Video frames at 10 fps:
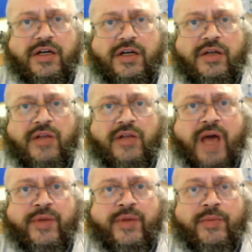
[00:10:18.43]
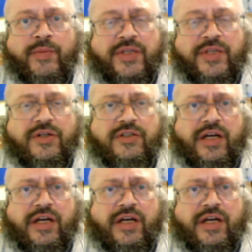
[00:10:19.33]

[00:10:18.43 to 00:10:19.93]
lobbing missiles at us